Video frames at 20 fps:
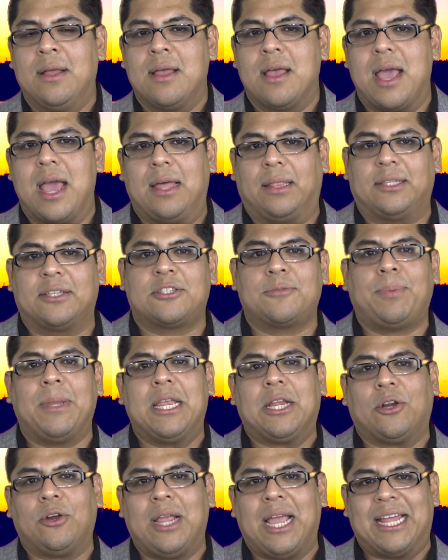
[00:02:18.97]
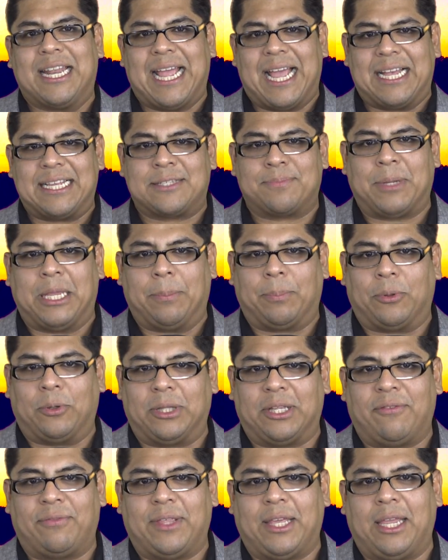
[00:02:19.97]
and the speaker had asked
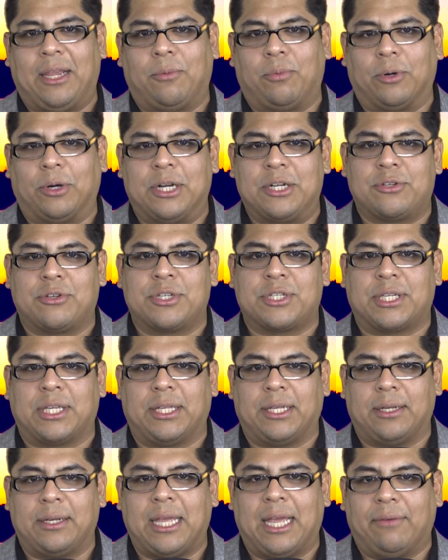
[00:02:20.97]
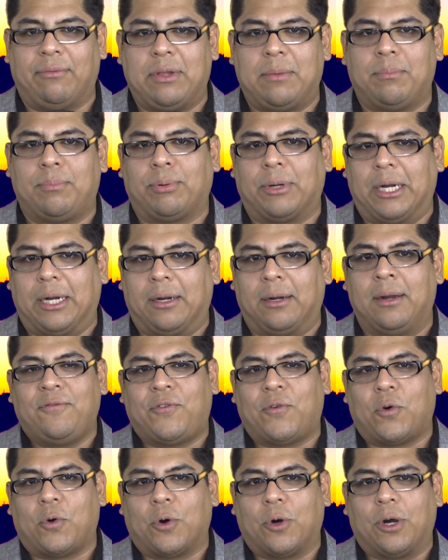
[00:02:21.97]
people if they were interested in having prayer
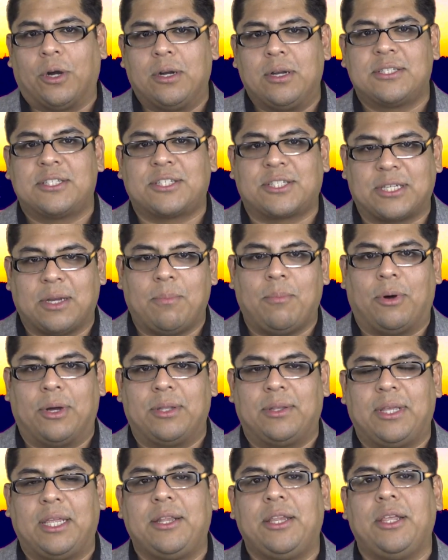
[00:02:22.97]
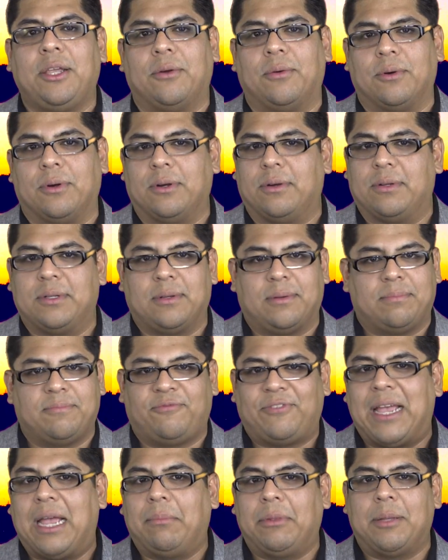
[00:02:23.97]
for someone they knew or a
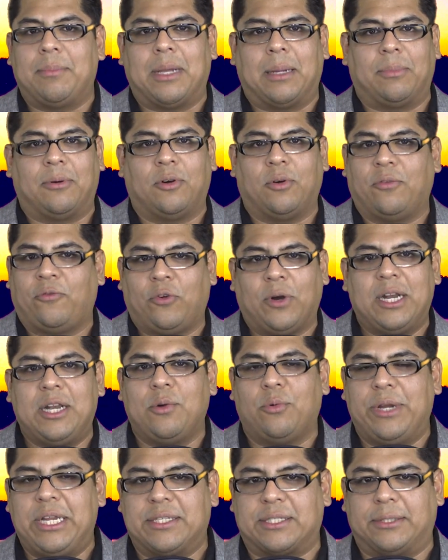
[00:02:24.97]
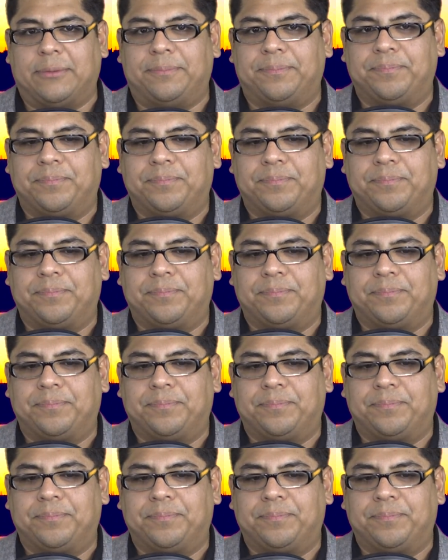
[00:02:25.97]
family member for any reason.